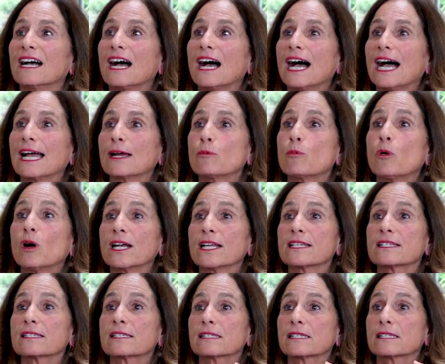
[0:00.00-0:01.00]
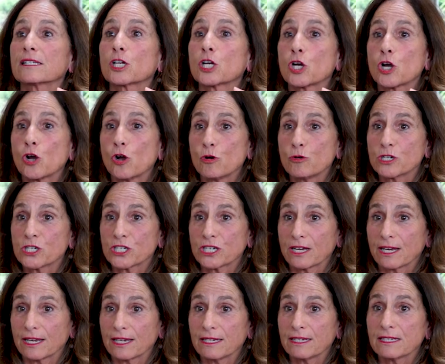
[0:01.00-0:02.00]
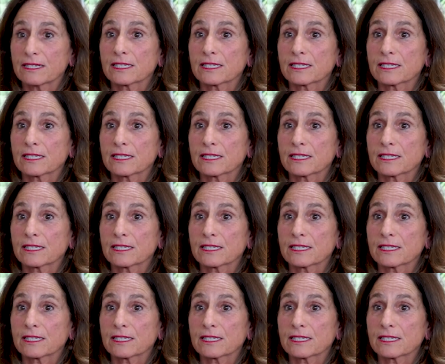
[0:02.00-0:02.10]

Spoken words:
I was coaching